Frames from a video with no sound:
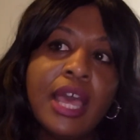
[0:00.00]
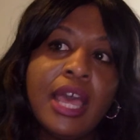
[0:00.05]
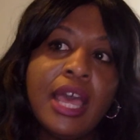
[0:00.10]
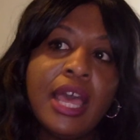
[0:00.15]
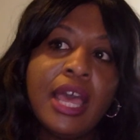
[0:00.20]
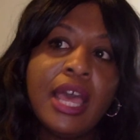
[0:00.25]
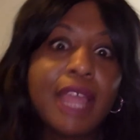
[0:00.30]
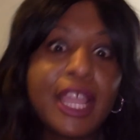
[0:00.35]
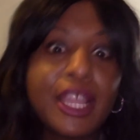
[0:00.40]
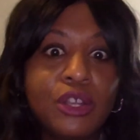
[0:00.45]

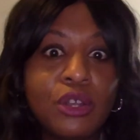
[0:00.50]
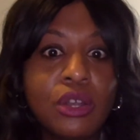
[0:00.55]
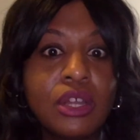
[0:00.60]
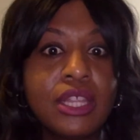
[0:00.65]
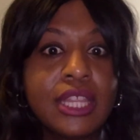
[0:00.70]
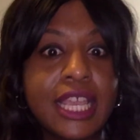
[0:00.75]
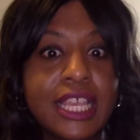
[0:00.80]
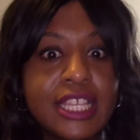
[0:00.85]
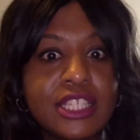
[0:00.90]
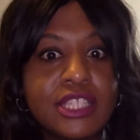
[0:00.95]
I'm like, girl,
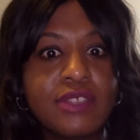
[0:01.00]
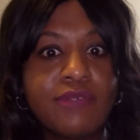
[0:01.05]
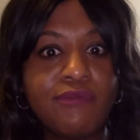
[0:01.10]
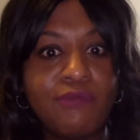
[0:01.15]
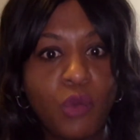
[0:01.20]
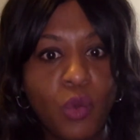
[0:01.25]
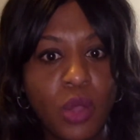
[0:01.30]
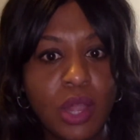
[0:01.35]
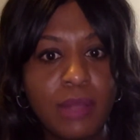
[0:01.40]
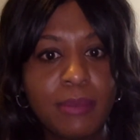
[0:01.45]
that's the
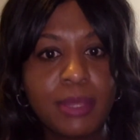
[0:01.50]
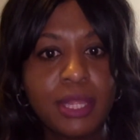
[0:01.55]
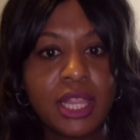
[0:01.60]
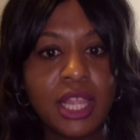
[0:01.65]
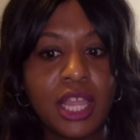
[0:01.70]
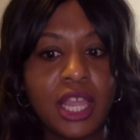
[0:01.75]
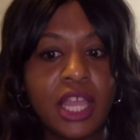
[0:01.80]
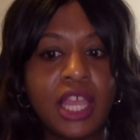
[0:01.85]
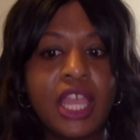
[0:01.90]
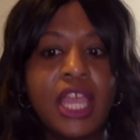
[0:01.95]

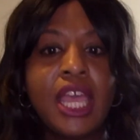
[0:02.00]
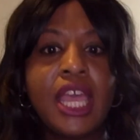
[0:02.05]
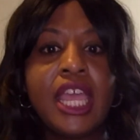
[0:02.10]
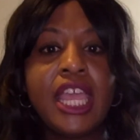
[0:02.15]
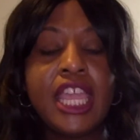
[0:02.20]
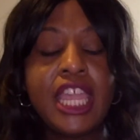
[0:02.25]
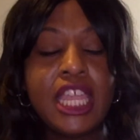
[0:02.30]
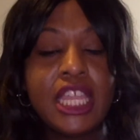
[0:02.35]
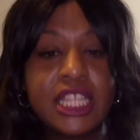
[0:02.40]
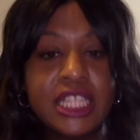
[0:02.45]
formula.
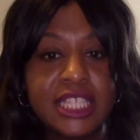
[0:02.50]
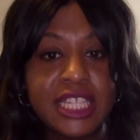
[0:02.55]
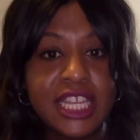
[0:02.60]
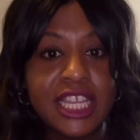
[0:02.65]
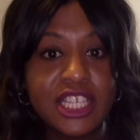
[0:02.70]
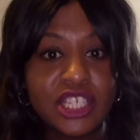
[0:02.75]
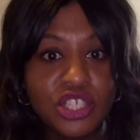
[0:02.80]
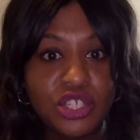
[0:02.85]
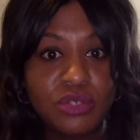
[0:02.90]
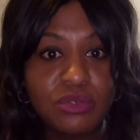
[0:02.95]
He
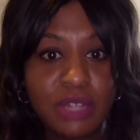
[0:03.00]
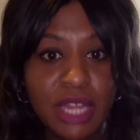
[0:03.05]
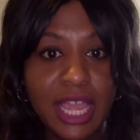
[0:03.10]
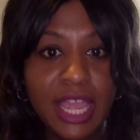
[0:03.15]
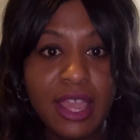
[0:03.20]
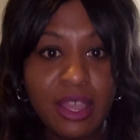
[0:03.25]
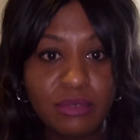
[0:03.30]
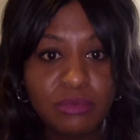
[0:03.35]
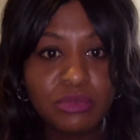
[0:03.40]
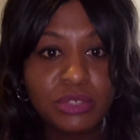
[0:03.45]
dicks you
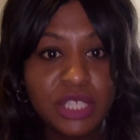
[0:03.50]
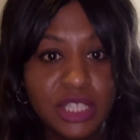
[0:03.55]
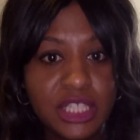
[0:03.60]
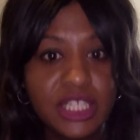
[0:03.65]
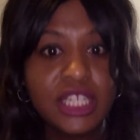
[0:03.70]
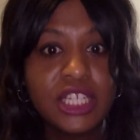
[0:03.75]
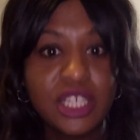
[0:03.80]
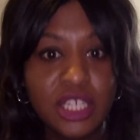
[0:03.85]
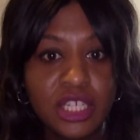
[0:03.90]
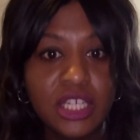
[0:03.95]
down
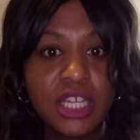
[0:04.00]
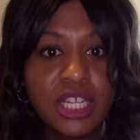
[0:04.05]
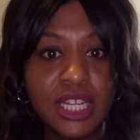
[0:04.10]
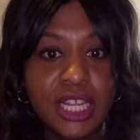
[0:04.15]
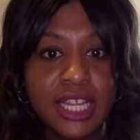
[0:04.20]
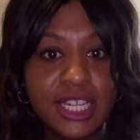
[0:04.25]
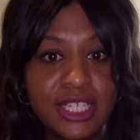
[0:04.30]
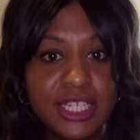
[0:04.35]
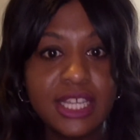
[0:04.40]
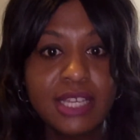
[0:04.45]
really good
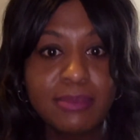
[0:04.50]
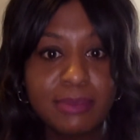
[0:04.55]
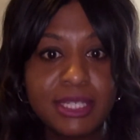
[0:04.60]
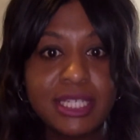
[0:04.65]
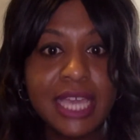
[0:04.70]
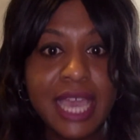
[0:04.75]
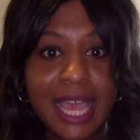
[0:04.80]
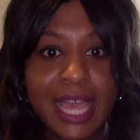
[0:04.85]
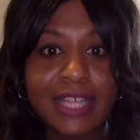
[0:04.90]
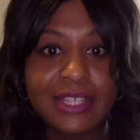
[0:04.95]
and
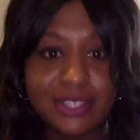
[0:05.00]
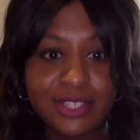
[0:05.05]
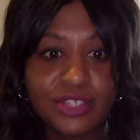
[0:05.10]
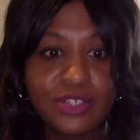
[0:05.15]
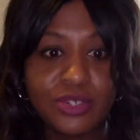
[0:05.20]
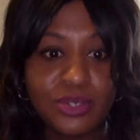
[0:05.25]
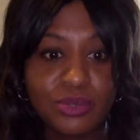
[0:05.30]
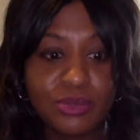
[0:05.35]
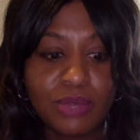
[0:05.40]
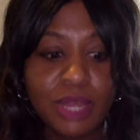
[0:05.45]
digmatizes
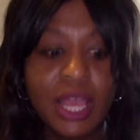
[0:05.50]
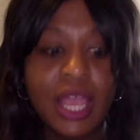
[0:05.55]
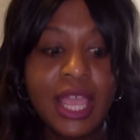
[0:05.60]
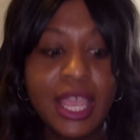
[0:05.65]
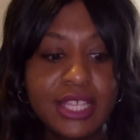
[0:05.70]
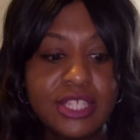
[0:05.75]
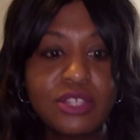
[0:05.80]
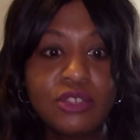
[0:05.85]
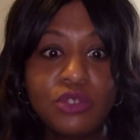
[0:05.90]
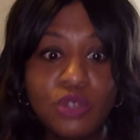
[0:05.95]
you.
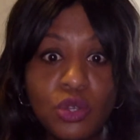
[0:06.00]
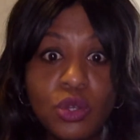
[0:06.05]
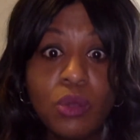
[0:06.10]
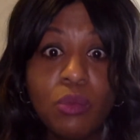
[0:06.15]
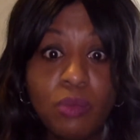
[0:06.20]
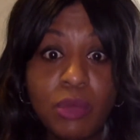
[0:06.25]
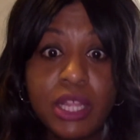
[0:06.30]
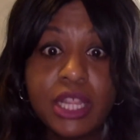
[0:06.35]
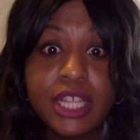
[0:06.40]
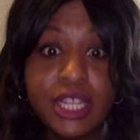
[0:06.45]
And so
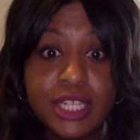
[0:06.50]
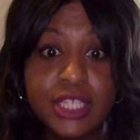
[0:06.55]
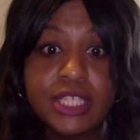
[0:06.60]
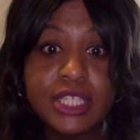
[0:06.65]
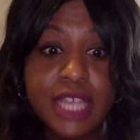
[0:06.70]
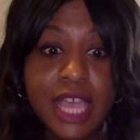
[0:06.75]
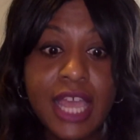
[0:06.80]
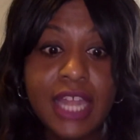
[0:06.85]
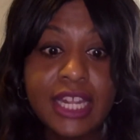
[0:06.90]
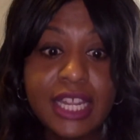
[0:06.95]
you're willing to
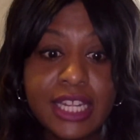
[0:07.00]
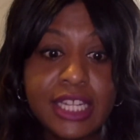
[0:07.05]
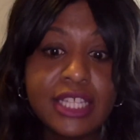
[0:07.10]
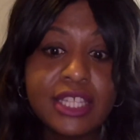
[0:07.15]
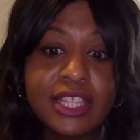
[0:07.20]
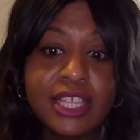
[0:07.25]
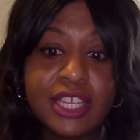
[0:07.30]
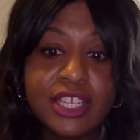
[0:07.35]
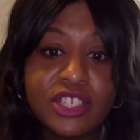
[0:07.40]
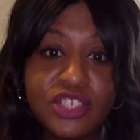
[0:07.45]
sign
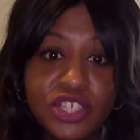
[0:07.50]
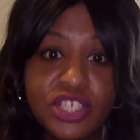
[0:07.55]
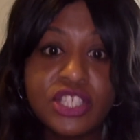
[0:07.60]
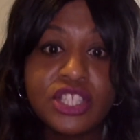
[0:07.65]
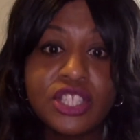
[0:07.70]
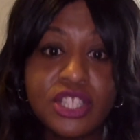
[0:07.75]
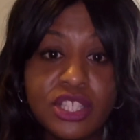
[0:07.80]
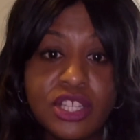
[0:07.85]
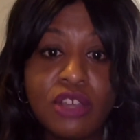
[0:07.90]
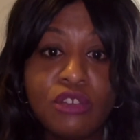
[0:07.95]
anything
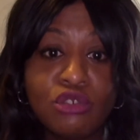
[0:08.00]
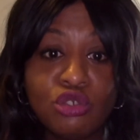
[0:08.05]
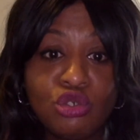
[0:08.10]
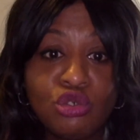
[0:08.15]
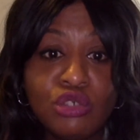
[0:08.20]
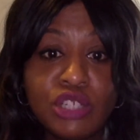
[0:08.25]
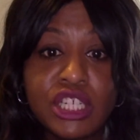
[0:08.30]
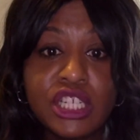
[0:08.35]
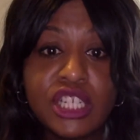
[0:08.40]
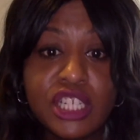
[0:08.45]
just as long as you
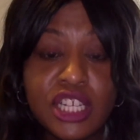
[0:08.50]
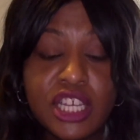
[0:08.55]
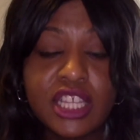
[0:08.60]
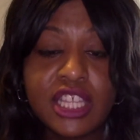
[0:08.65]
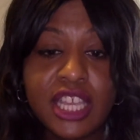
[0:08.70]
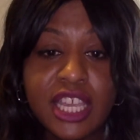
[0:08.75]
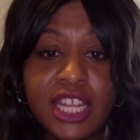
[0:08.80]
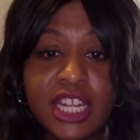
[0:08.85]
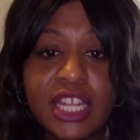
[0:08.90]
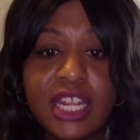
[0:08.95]
can get
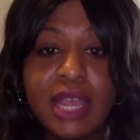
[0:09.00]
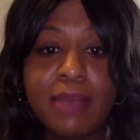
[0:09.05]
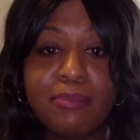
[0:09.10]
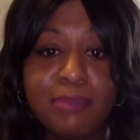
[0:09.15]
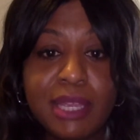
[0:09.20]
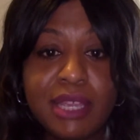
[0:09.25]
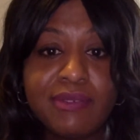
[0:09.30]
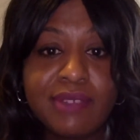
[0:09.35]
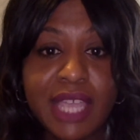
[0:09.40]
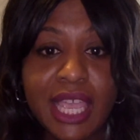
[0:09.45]
another hit of that
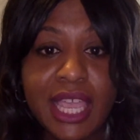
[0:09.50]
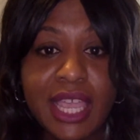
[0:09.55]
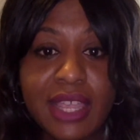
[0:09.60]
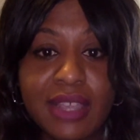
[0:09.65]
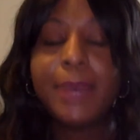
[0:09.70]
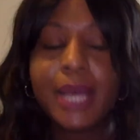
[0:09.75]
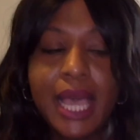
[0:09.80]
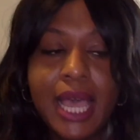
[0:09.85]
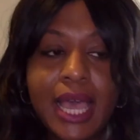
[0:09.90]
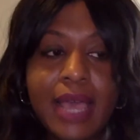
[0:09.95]
beefcake.
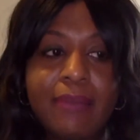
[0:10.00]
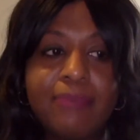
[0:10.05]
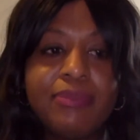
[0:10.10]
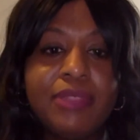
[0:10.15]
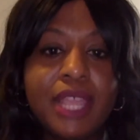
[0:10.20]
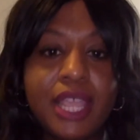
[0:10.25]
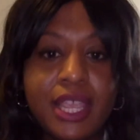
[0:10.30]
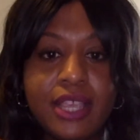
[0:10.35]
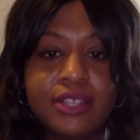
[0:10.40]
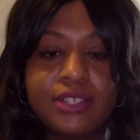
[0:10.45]
But
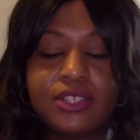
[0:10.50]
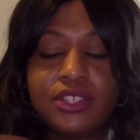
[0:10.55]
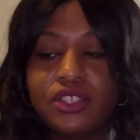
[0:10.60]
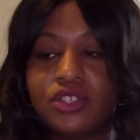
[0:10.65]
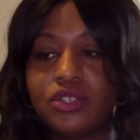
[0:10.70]
here's the